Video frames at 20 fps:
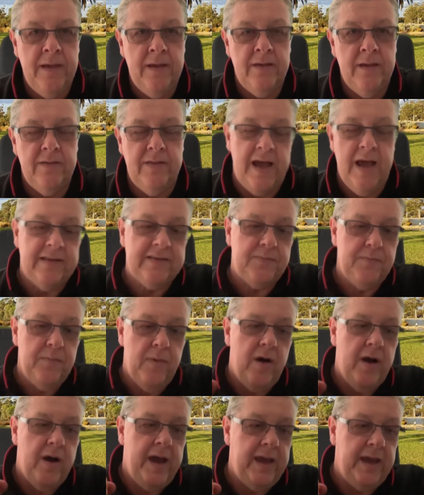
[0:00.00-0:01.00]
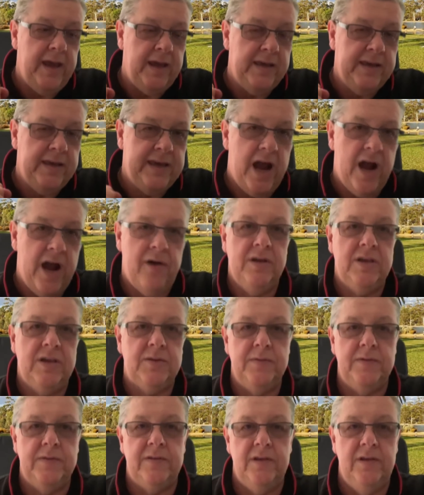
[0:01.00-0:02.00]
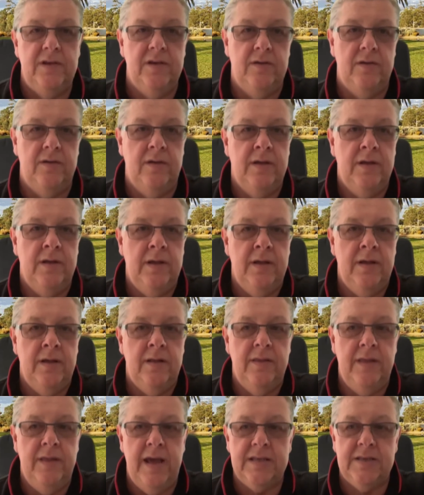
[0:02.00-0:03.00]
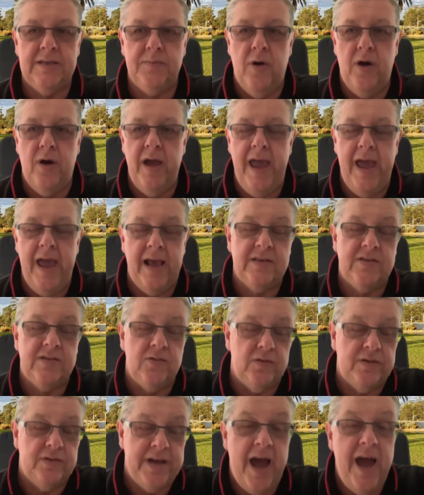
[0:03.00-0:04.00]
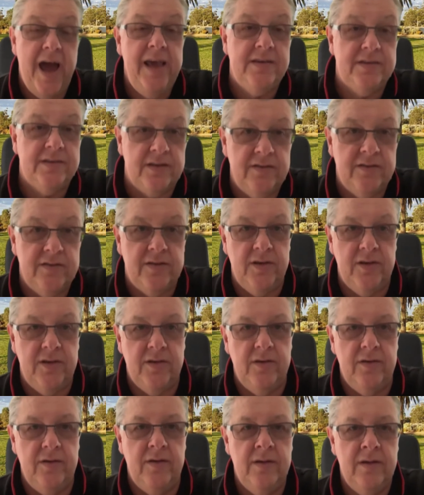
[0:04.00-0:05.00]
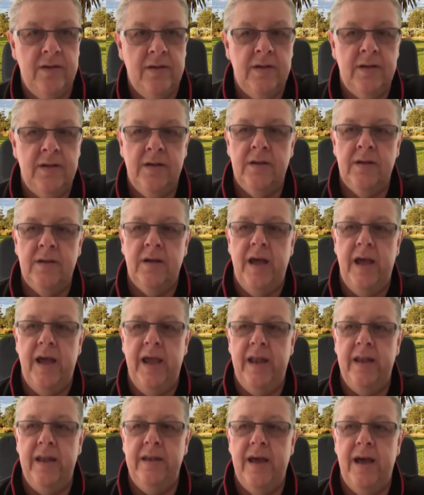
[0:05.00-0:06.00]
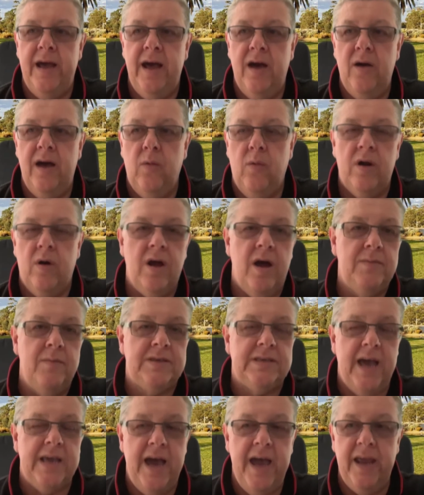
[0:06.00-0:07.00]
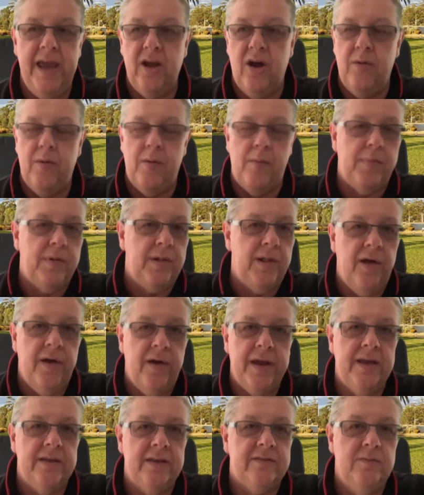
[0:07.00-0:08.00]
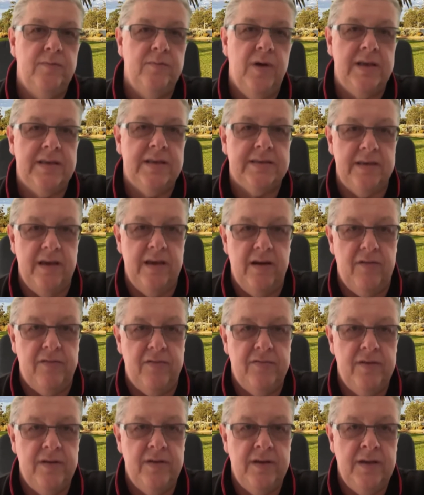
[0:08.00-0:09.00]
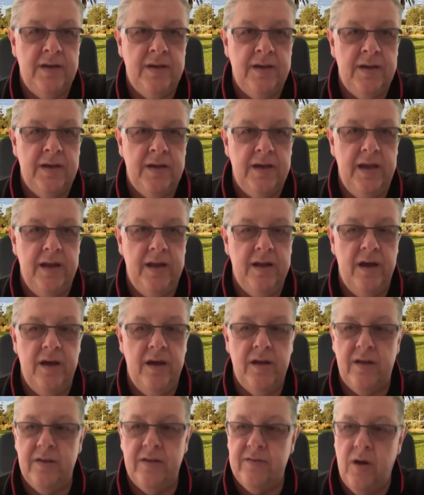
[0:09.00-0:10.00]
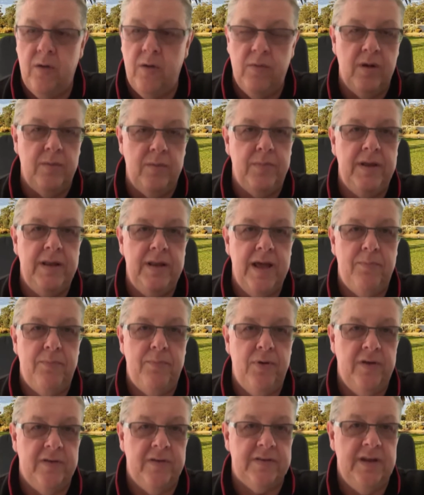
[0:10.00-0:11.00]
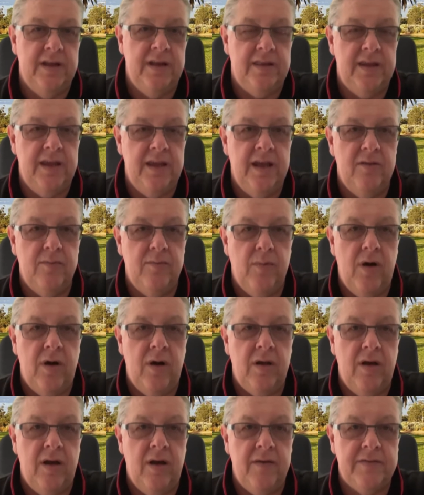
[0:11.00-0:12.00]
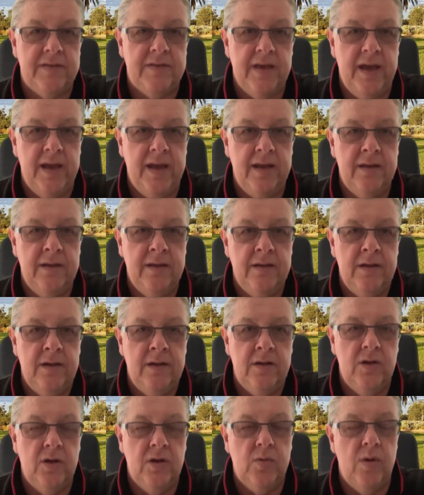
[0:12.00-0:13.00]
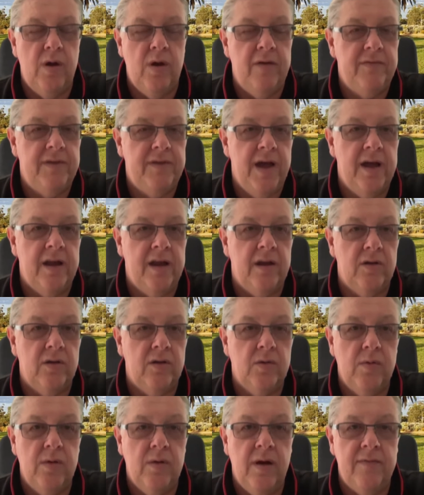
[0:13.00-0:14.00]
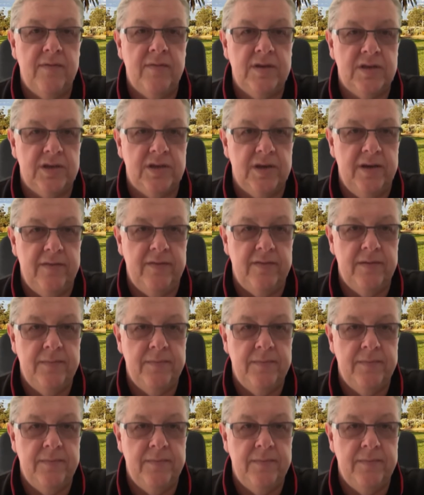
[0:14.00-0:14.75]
That's my encouragement to you. That's my exhortation to you. And what I'm saying, I'm applying it to myself, because I want to be that person at the end of my life saying, look what I've done and look what I've achieved.